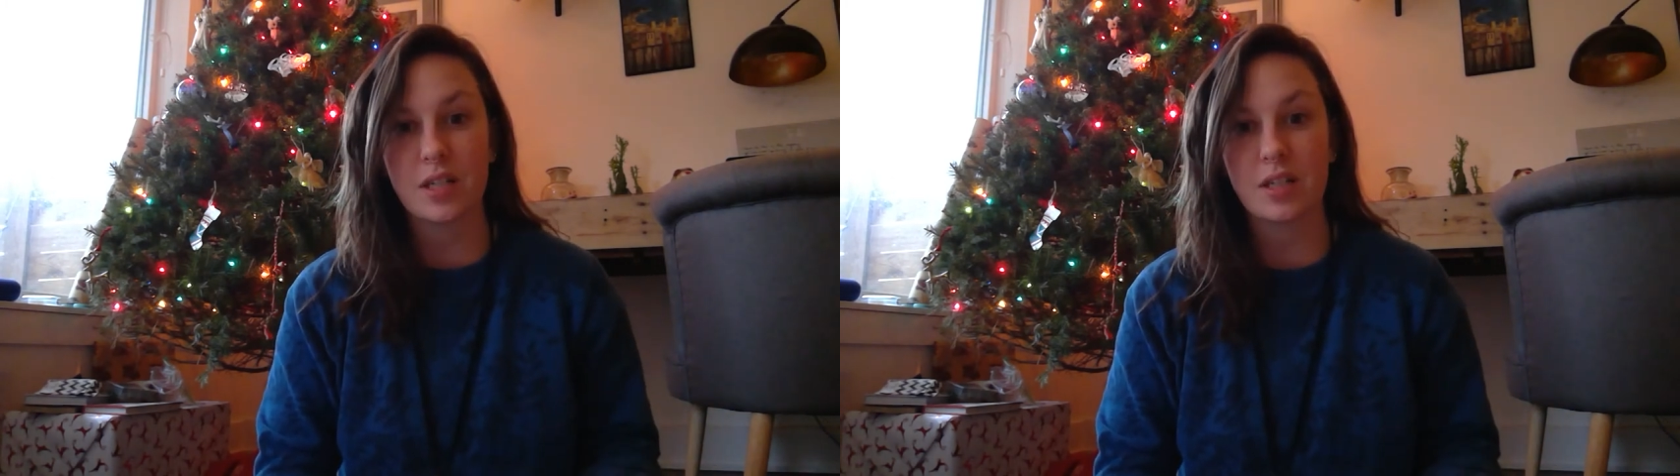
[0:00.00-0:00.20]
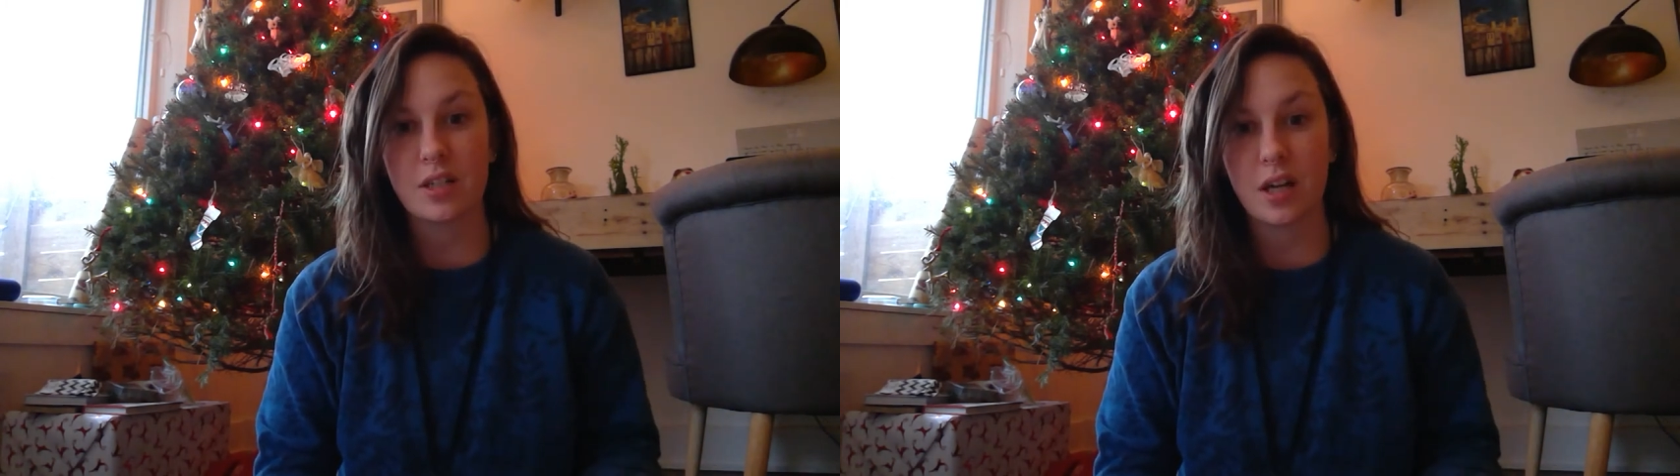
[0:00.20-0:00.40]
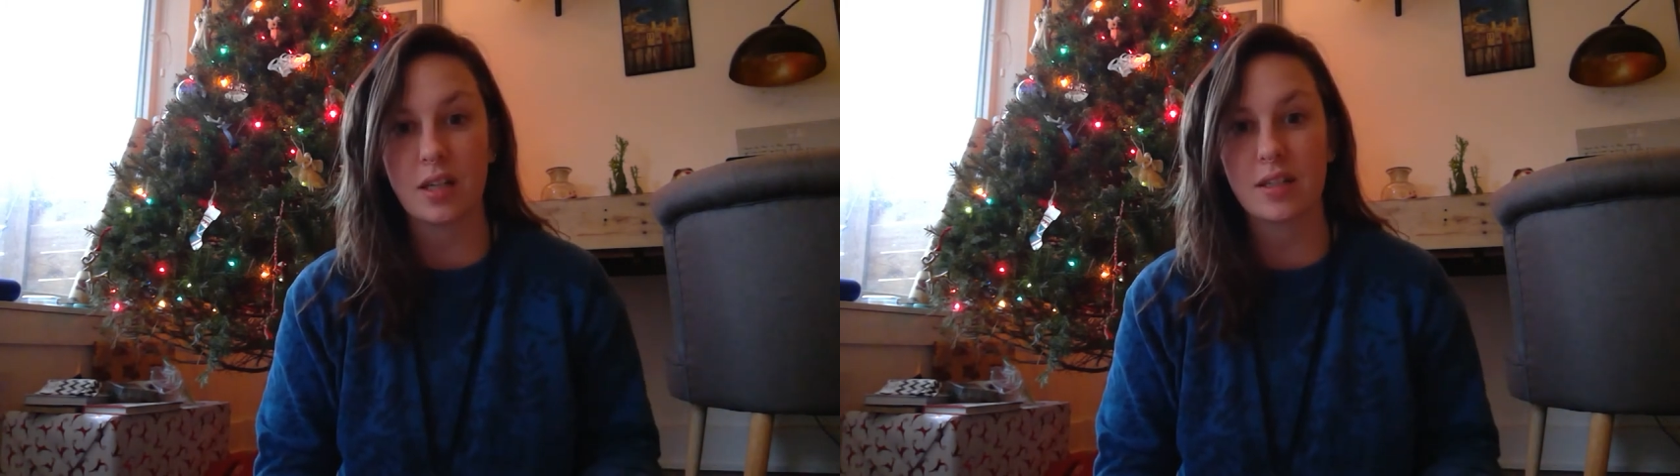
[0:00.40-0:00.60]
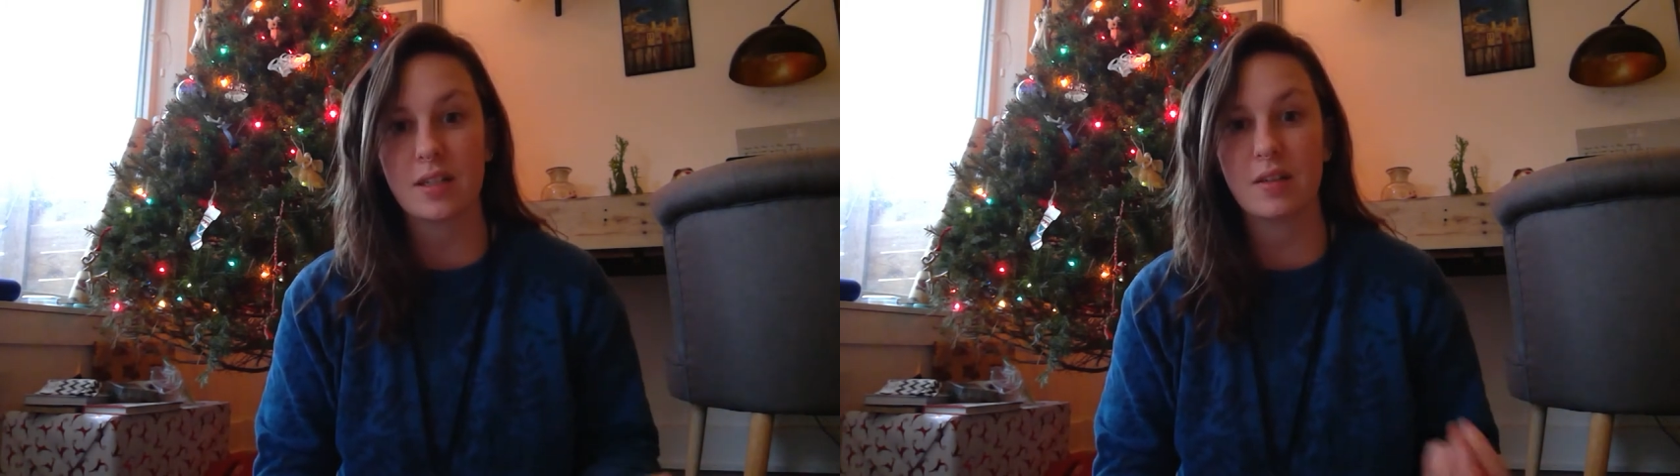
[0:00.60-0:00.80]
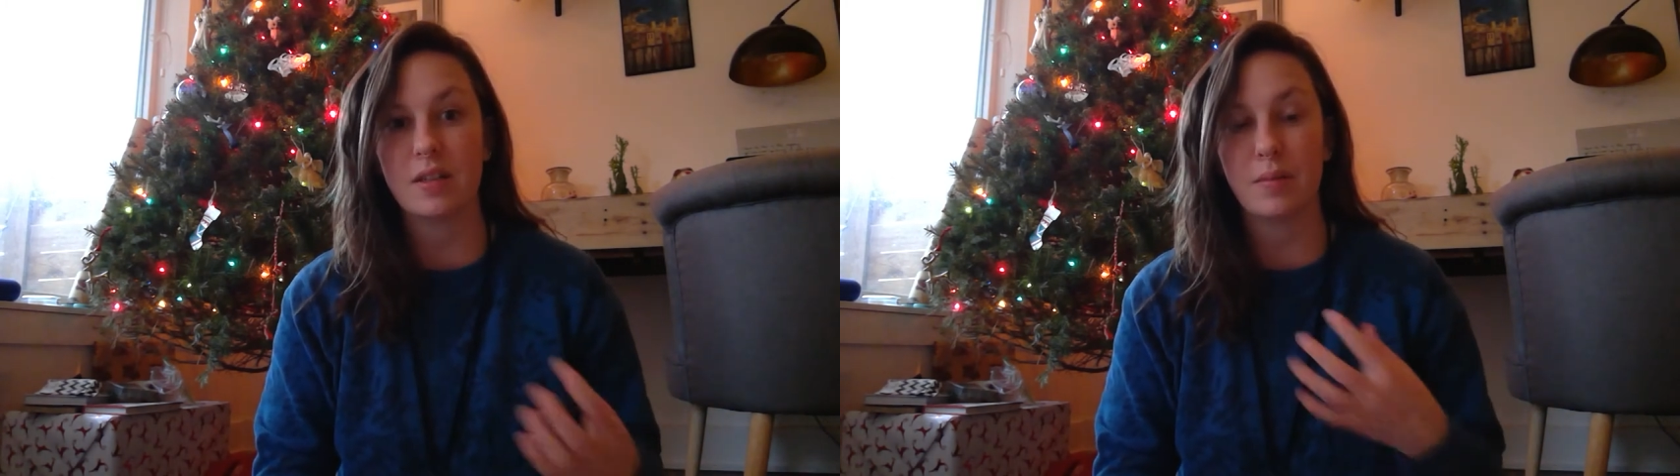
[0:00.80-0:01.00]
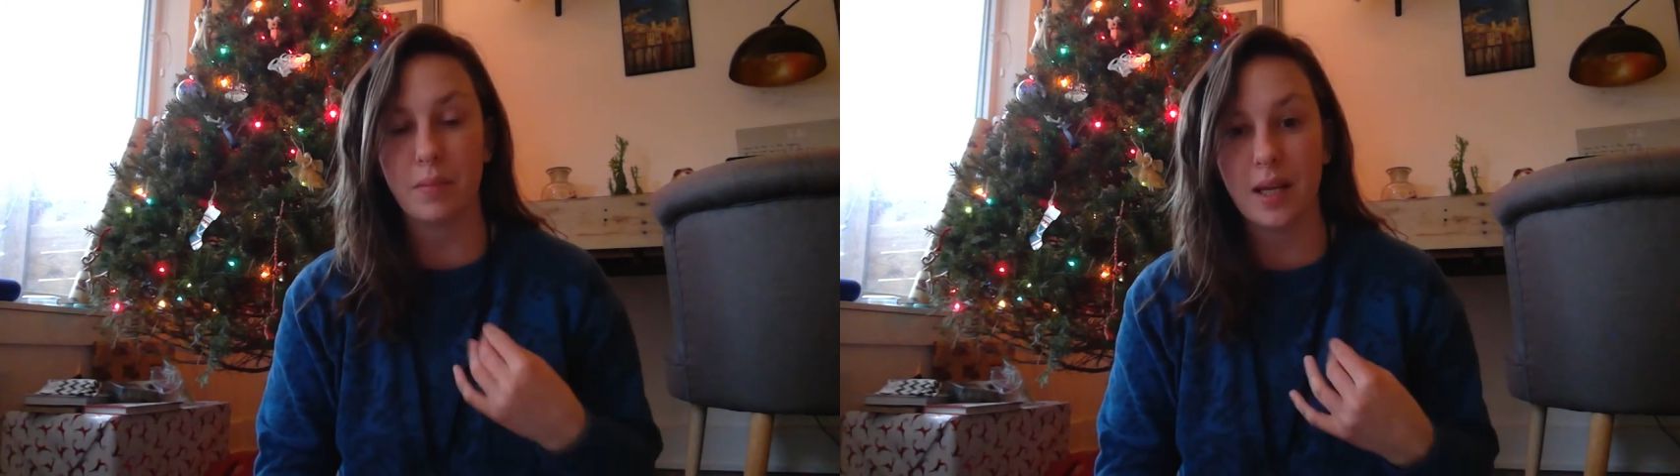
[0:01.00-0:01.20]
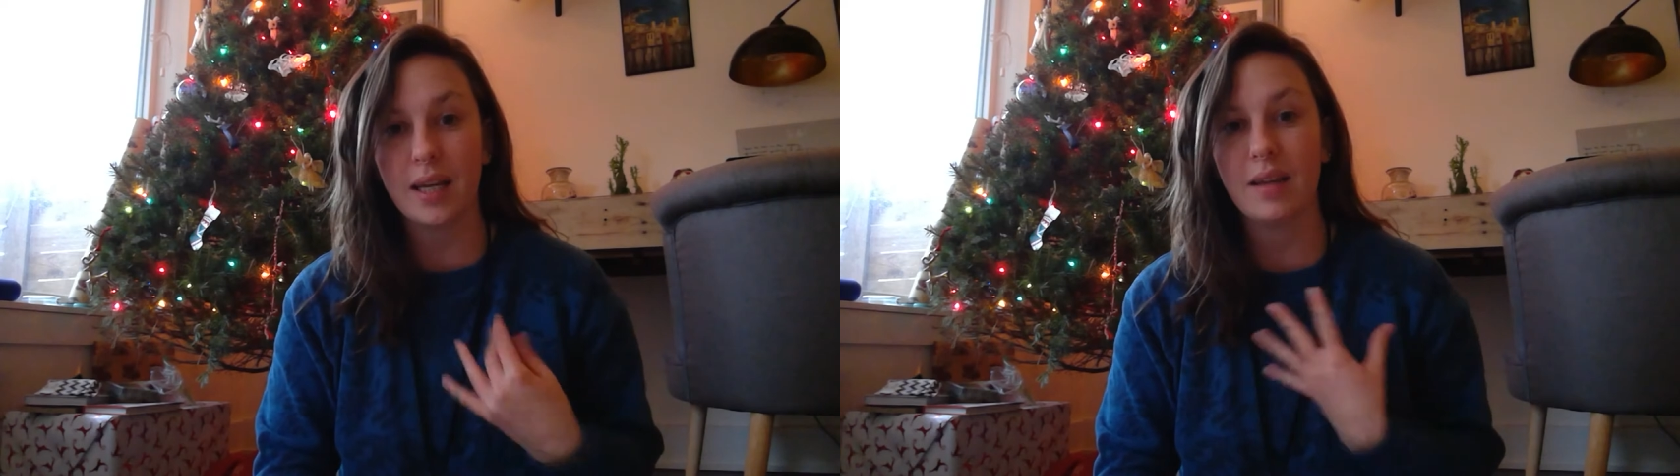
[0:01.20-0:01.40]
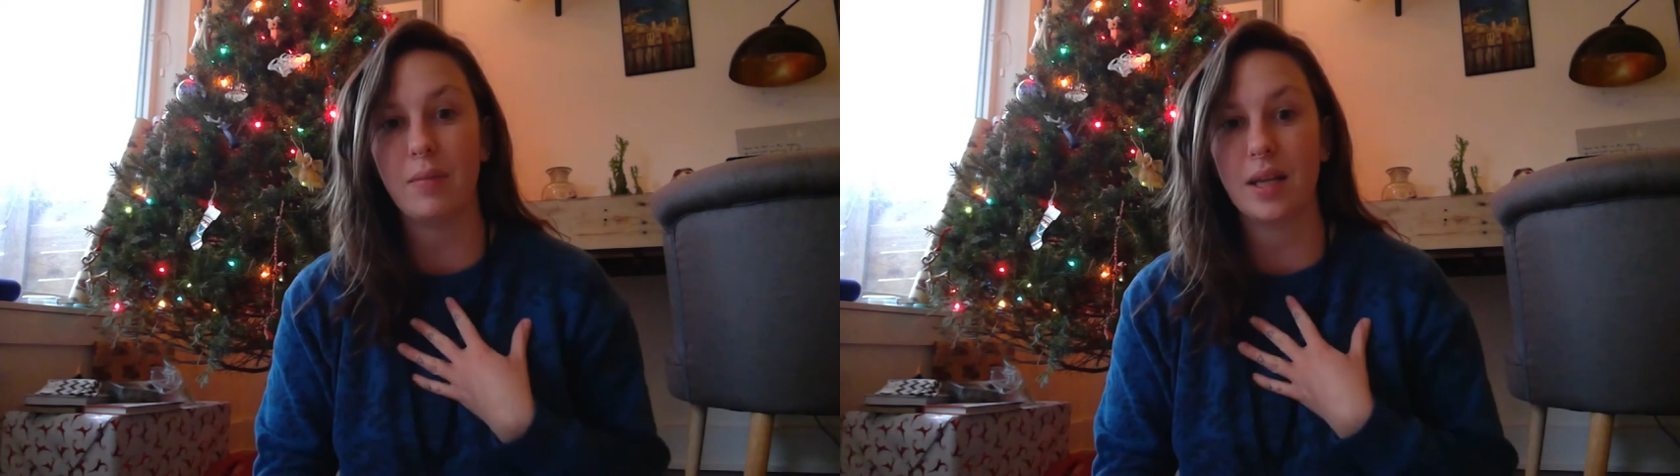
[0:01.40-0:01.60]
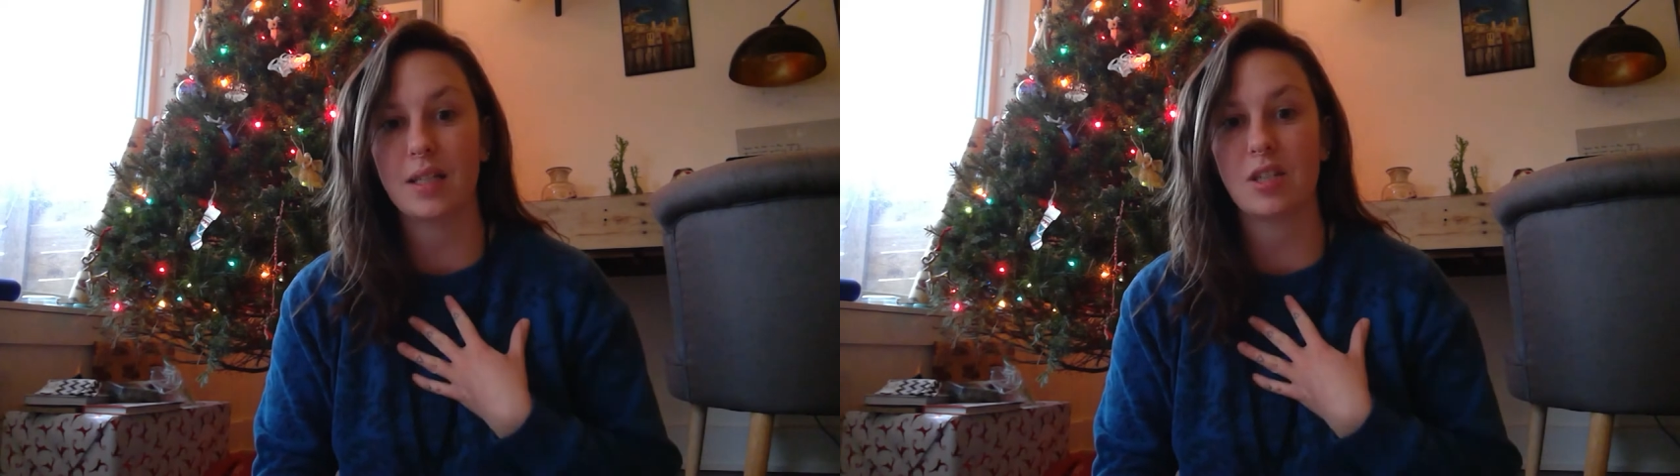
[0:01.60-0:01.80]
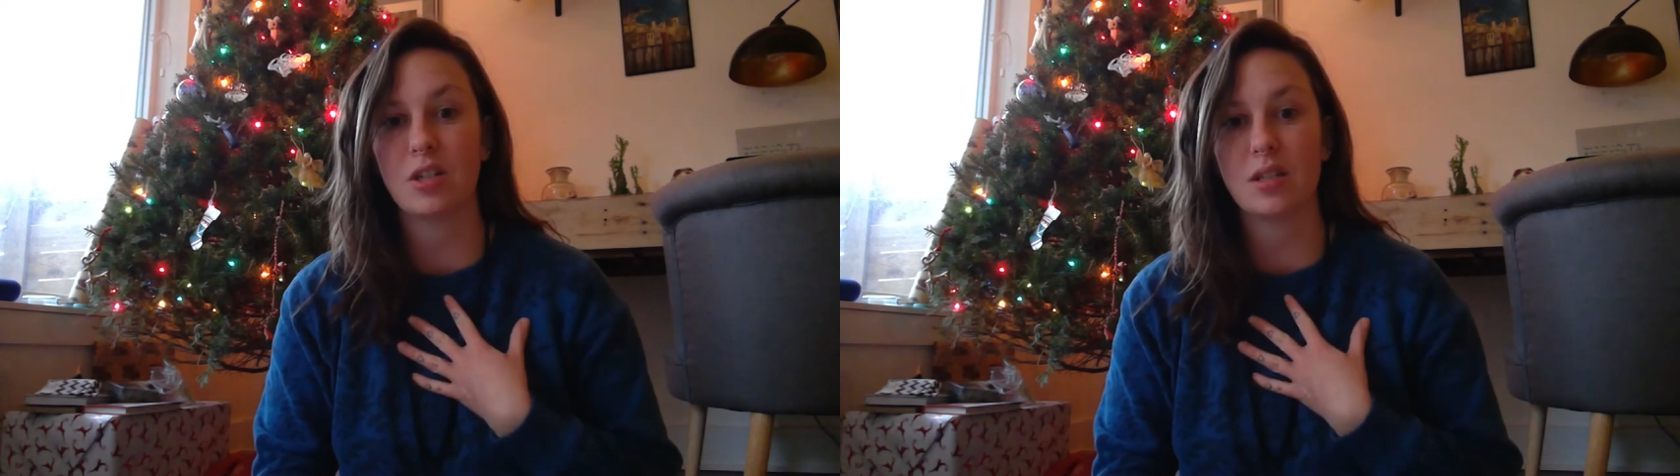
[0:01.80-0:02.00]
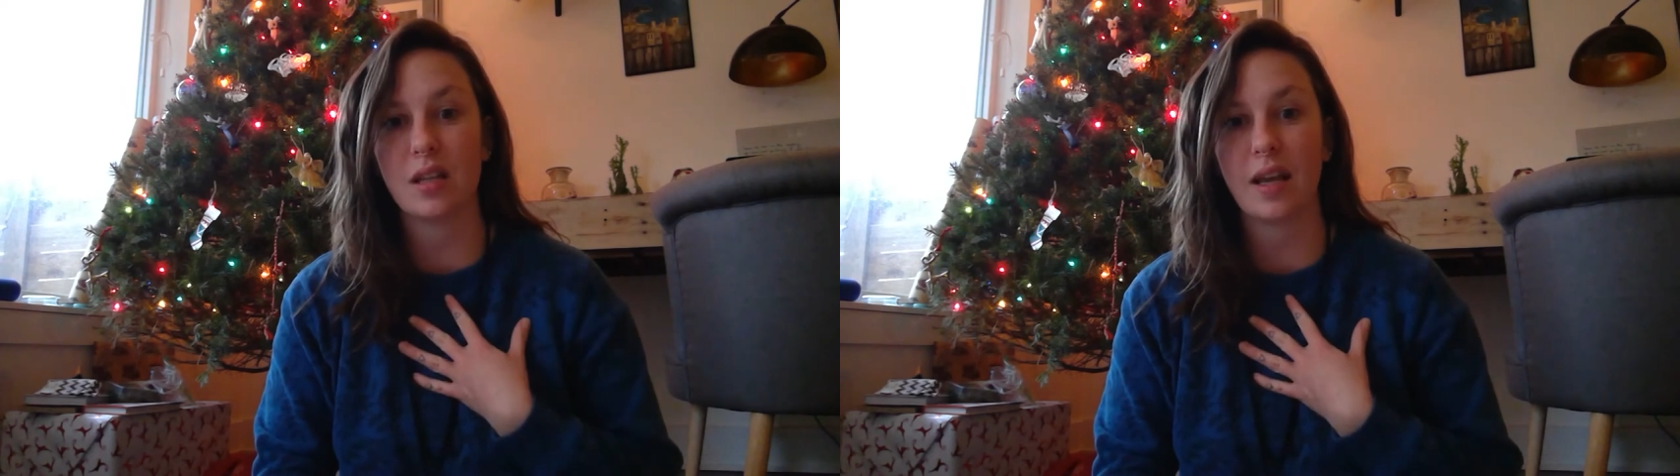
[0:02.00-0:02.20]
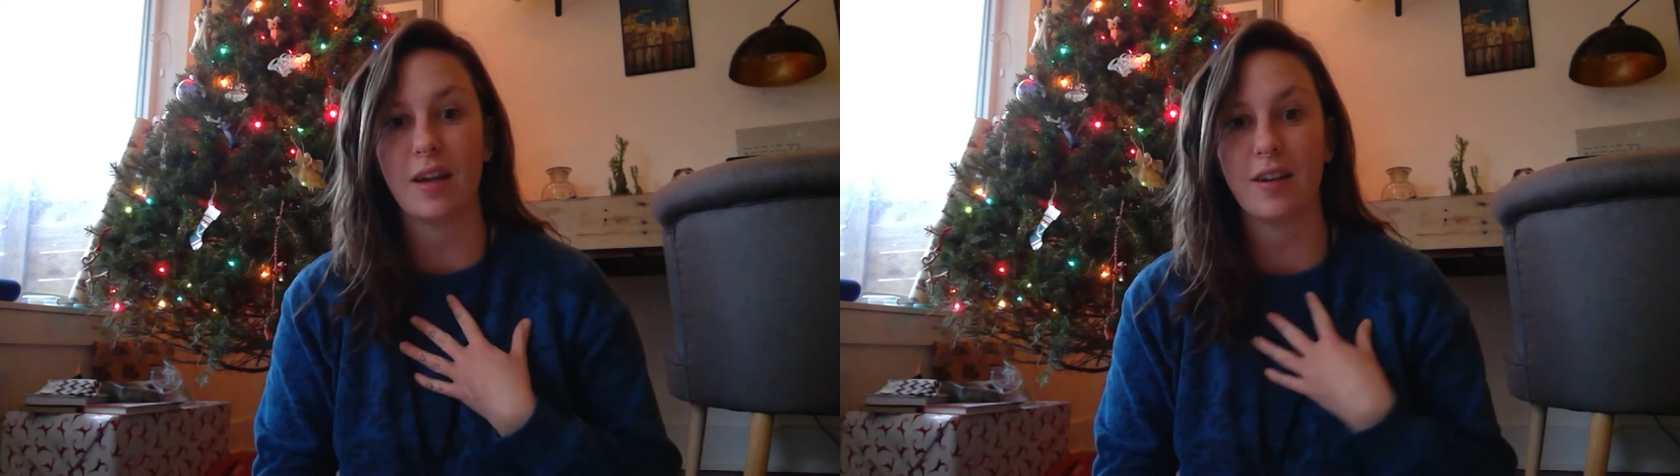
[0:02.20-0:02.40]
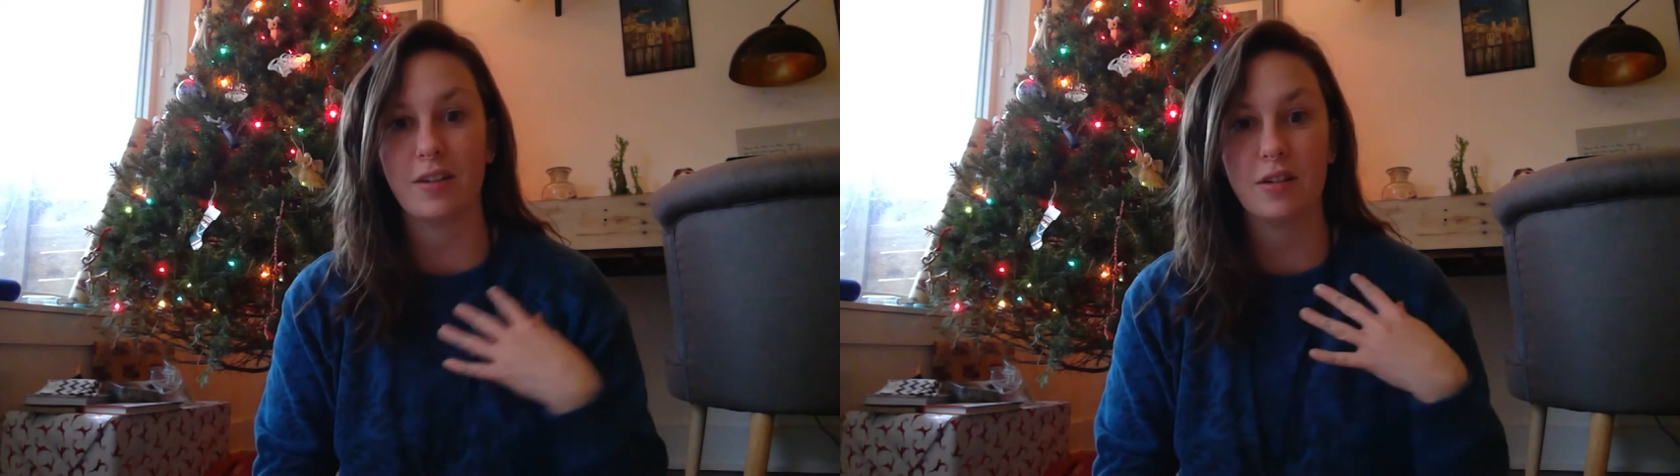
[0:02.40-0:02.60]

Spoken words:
is just to me means just like